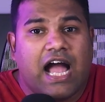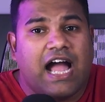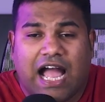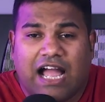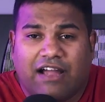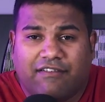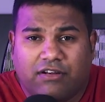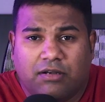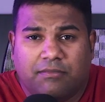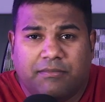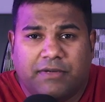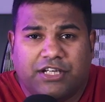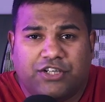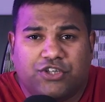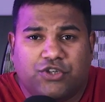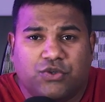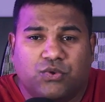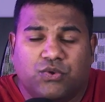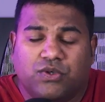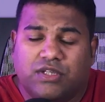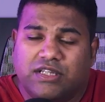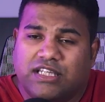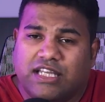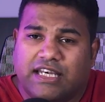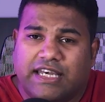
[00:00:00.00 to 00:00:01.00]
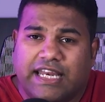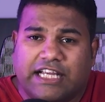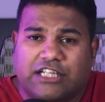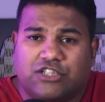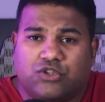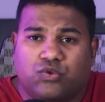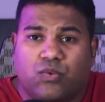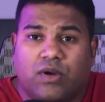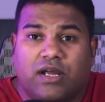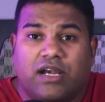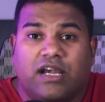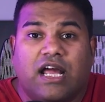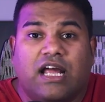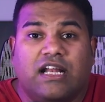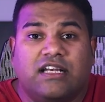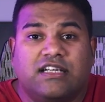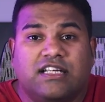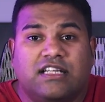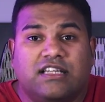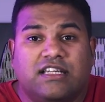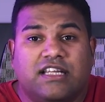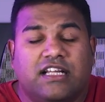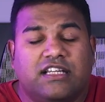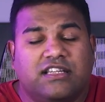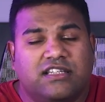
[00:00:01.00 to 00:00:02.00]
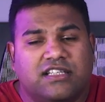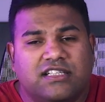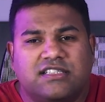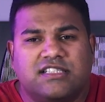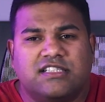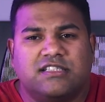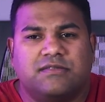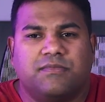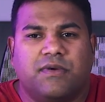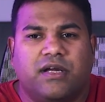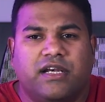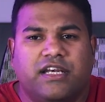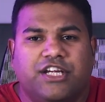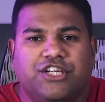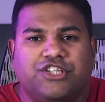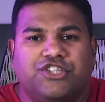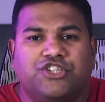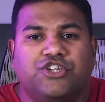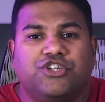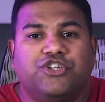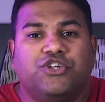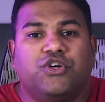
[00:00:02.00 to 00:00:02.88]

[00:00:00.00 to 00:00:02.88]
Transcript: I will meet you in the next one. Until then, this is Manish.